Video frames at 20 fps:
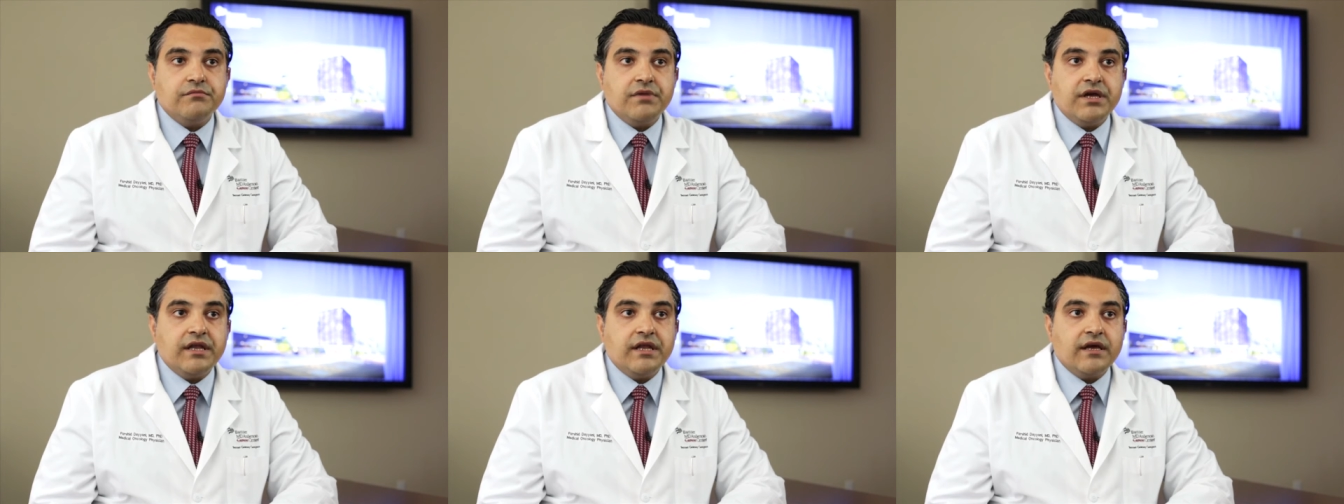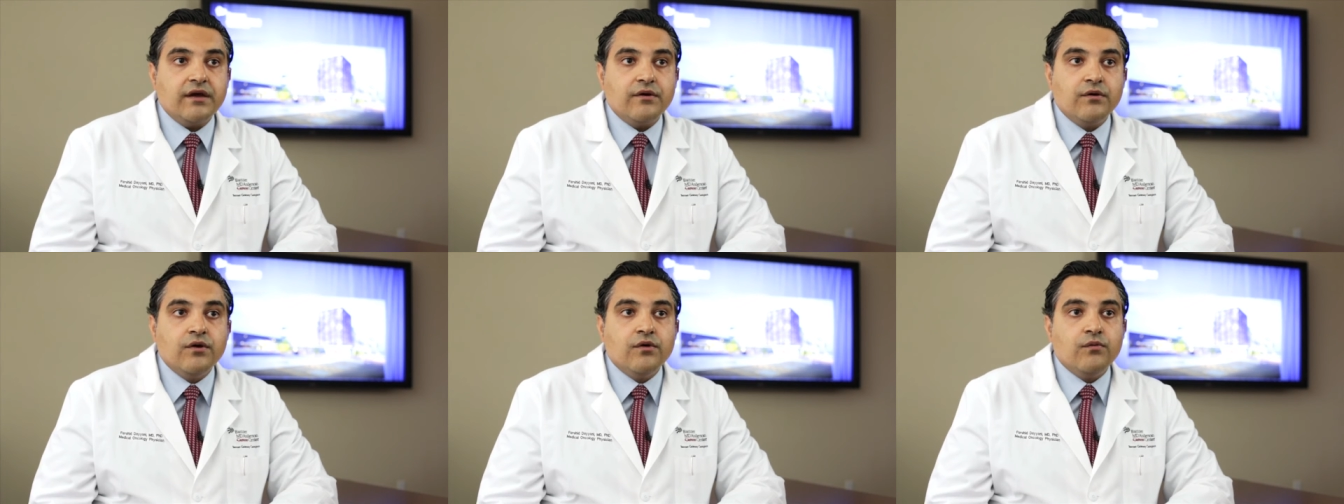
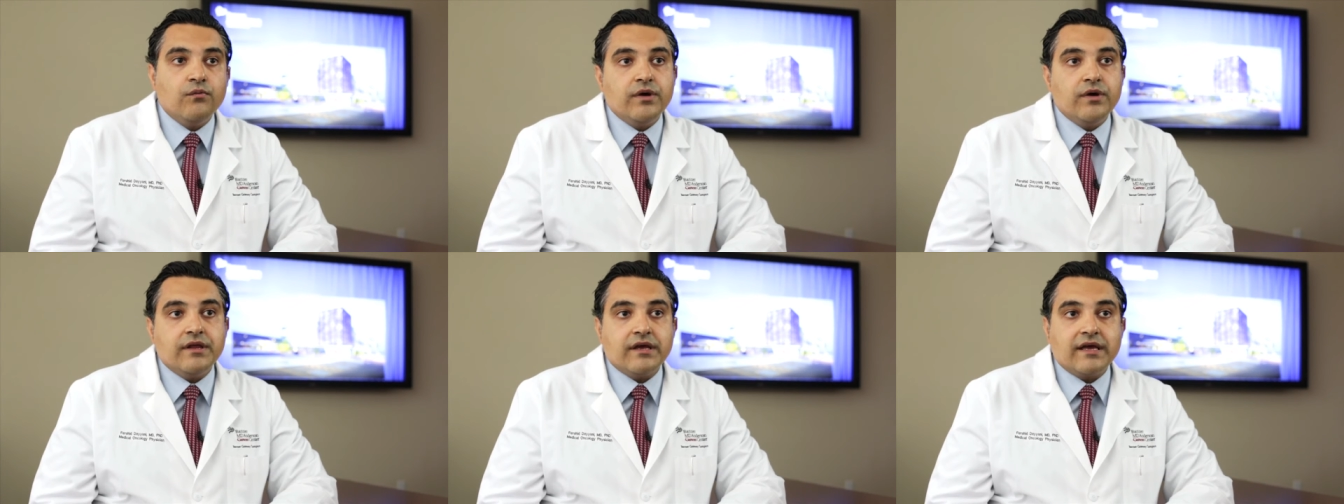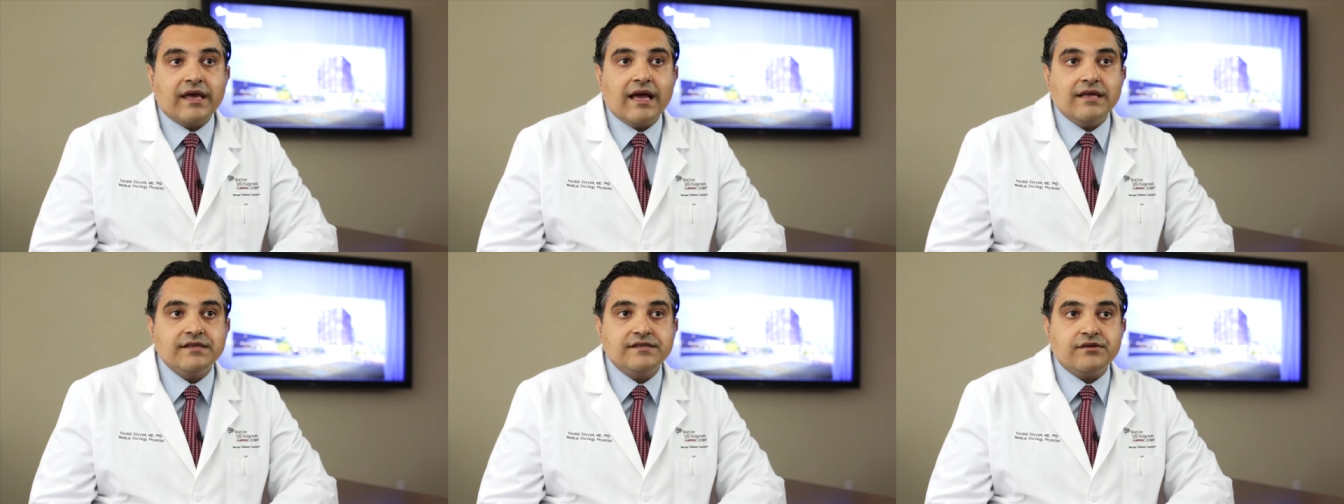meaning when the
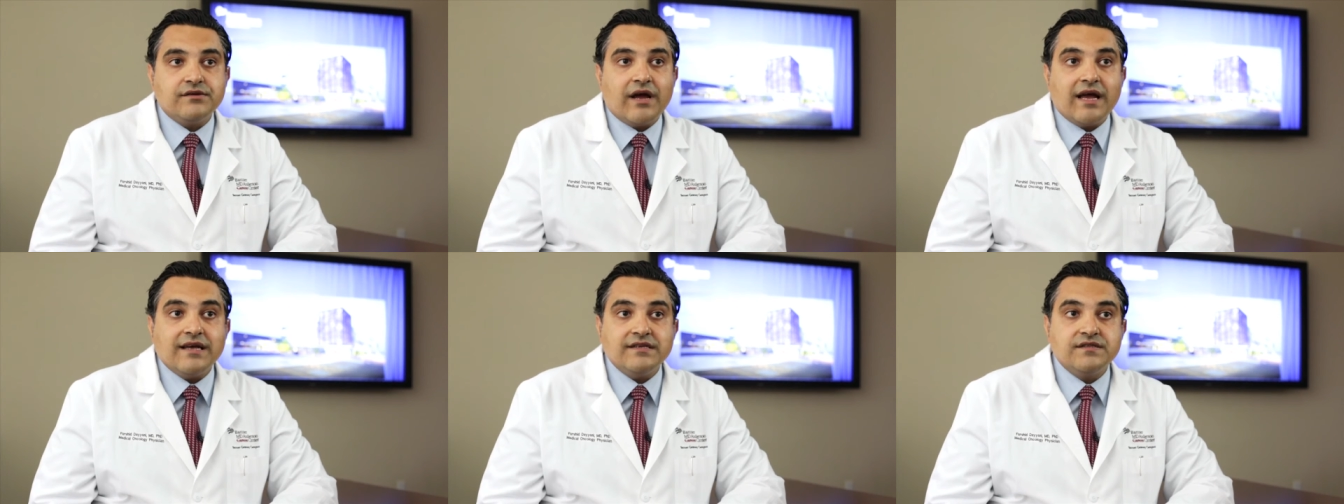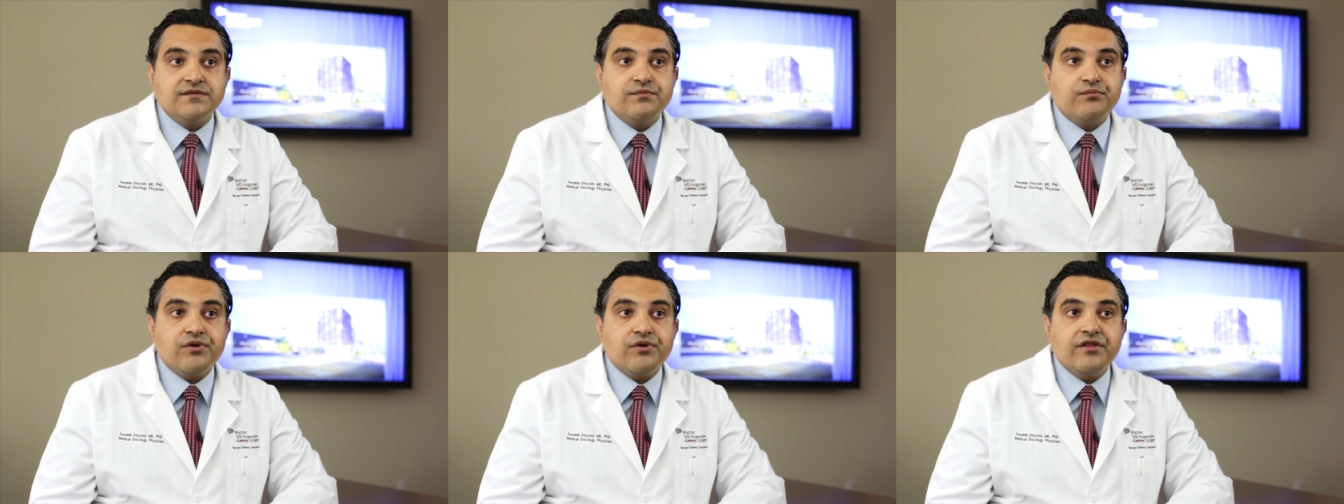cancer has
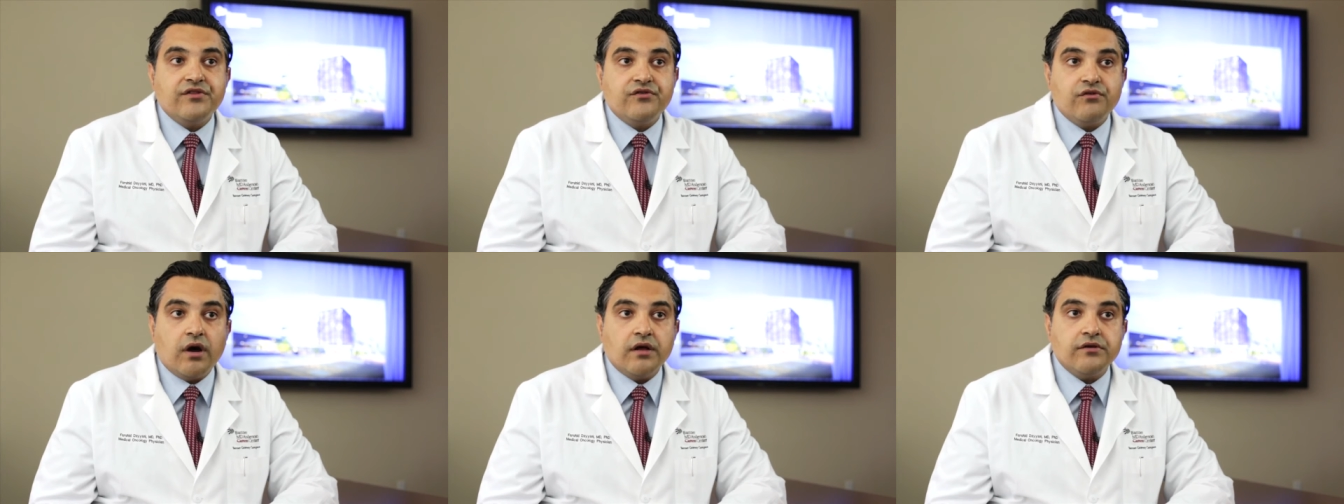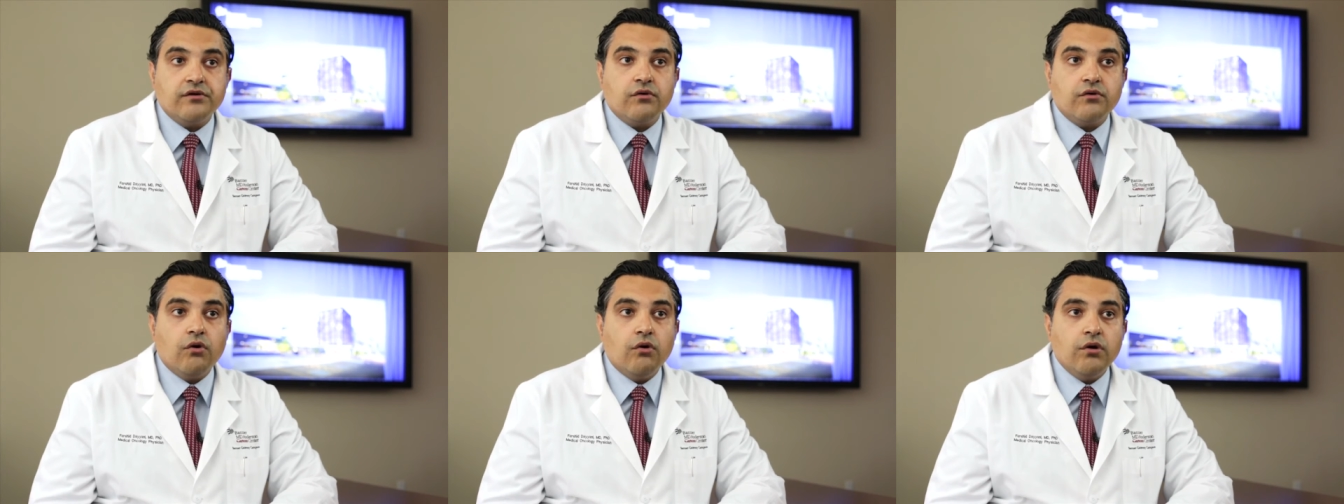spread to
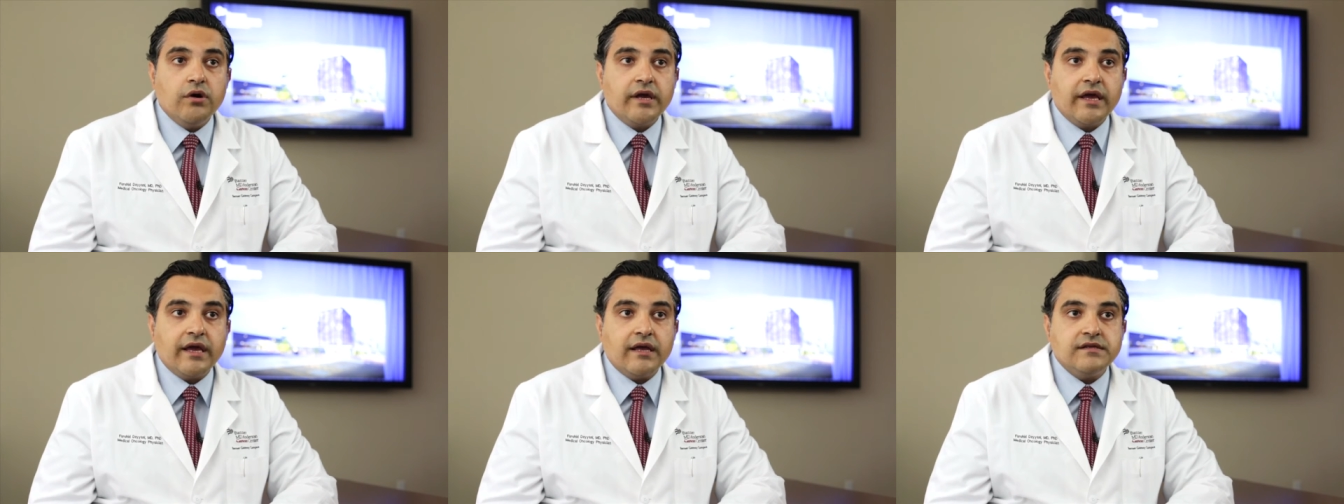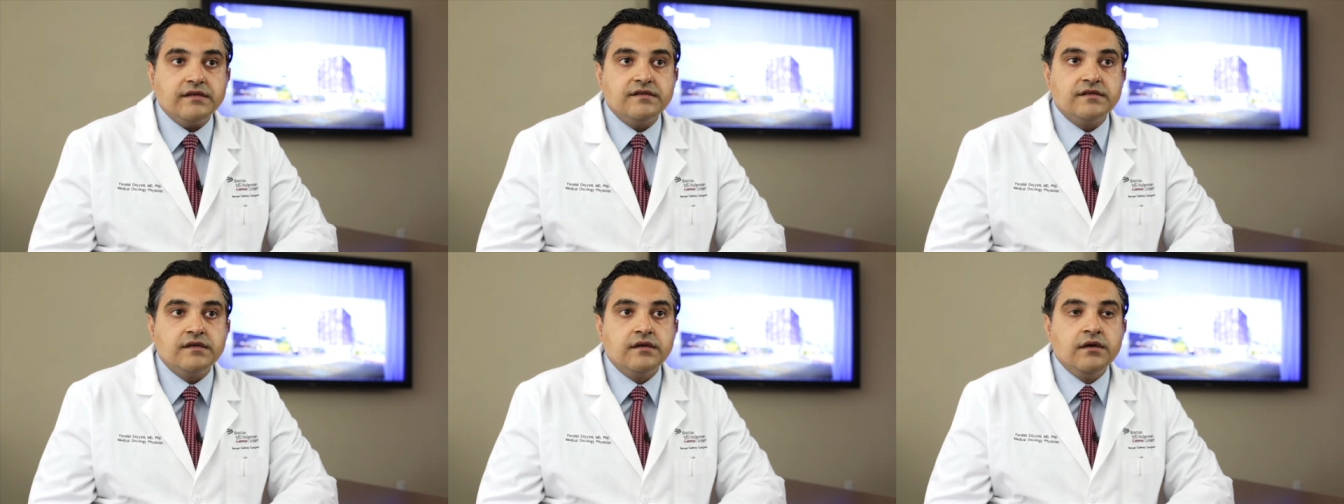other
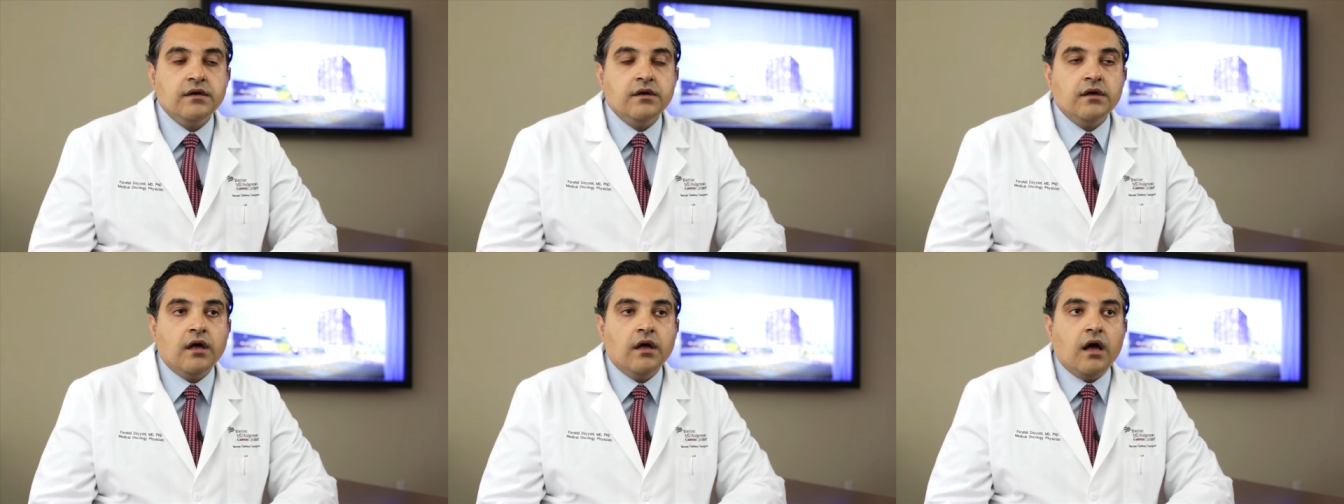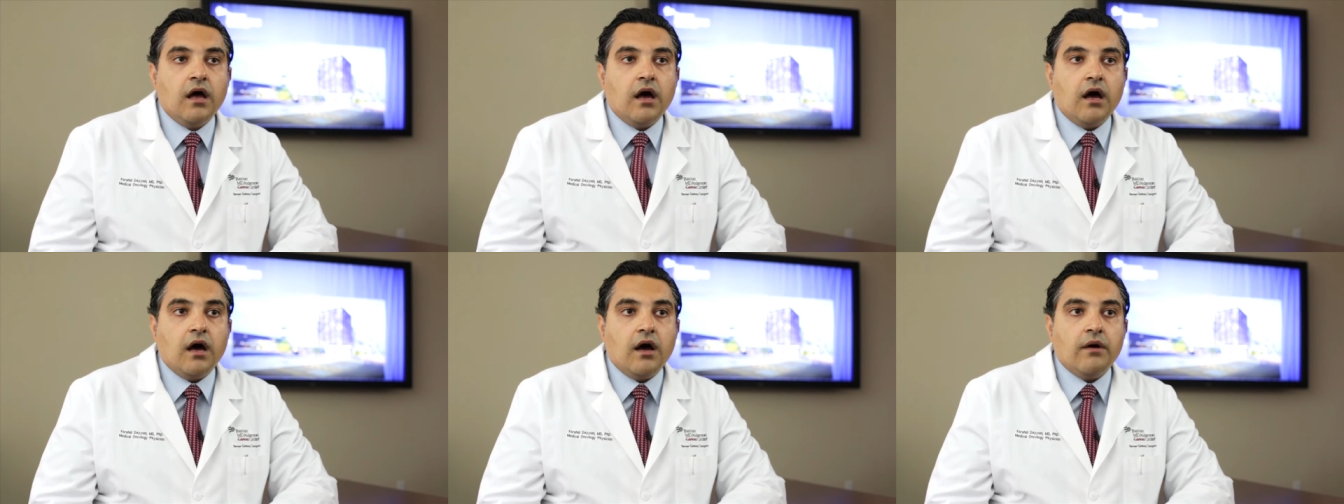organs,
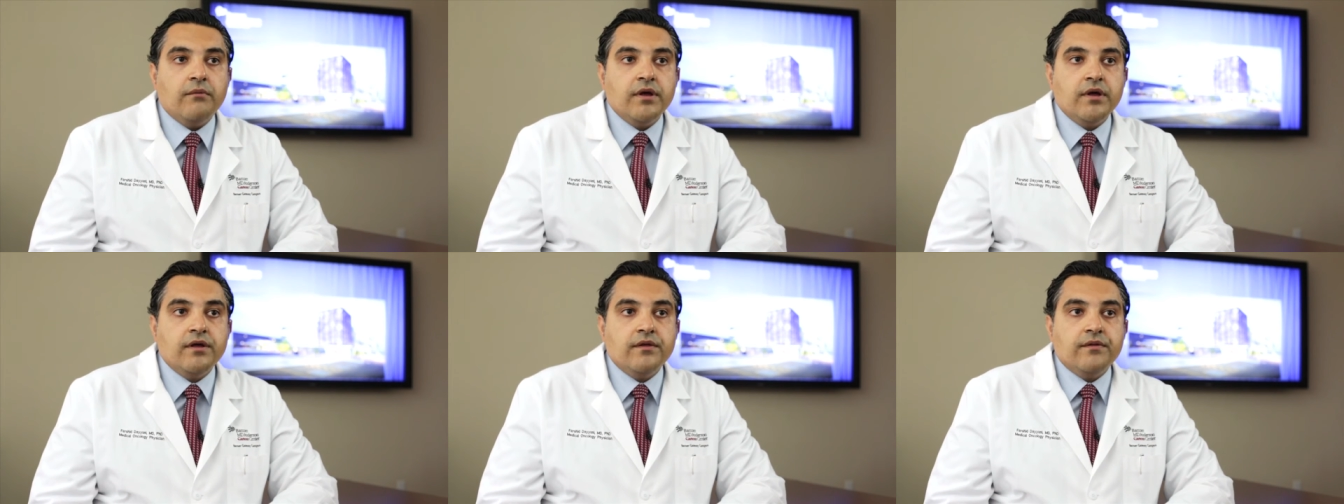uh,